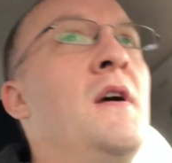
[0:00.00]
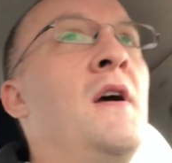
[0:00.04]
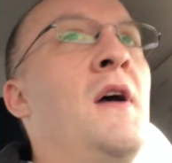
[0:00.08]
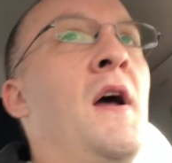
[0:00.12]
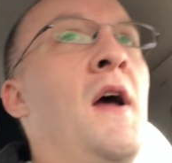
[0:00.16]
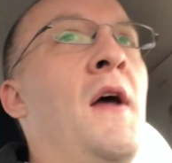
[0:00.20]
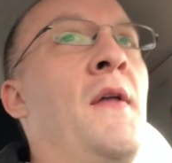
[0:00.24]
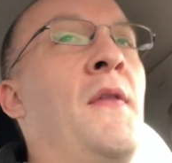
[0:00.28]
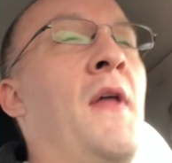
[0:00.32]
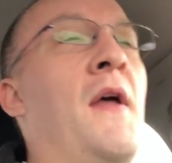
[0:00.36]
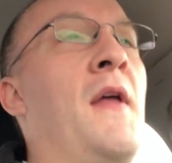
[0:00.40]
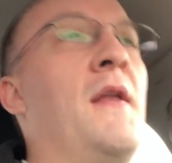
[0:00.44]

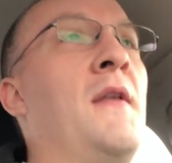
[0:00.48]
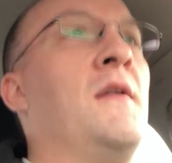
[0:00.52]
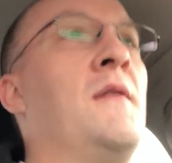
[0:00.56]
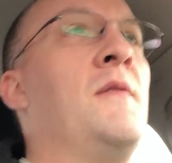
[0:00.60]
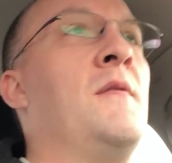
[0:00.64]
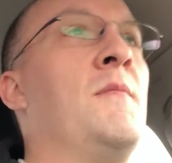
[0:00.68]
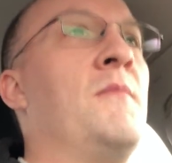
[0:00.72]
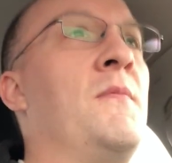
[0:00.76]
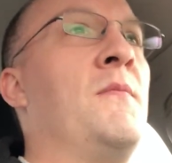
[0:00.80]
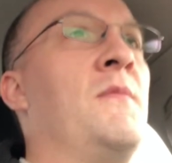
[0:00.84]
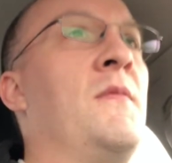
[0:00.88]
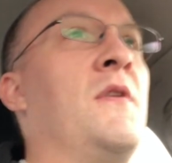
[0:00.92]
And
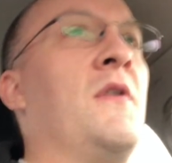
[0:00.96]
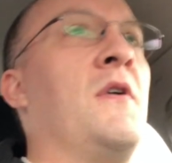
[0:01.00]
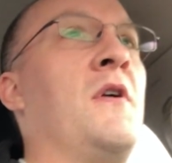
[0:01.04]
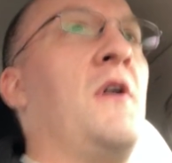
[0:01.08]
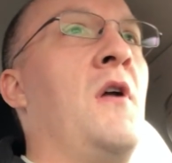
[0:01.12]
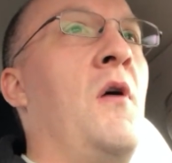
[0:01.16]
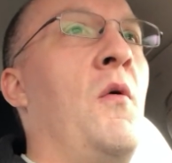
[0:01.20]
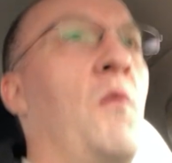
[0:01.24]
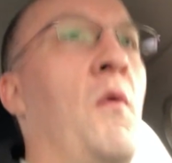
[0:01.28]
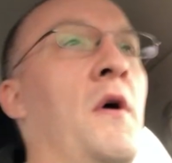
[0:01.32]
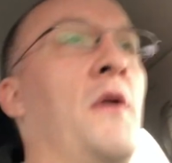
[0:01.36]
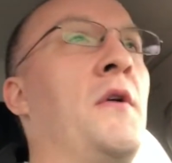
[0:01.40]
then they're
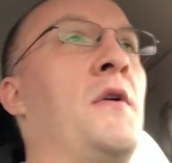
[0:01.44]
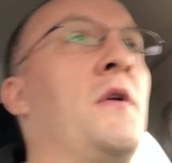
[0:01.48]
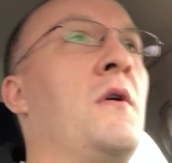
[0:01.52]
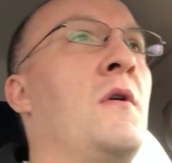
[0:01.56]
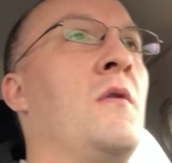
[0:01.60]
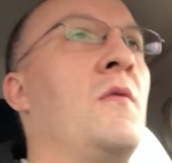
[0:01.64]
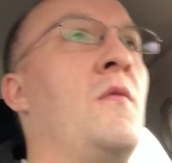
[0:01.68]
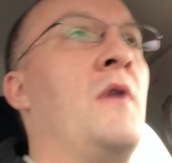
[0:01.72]
going to wonder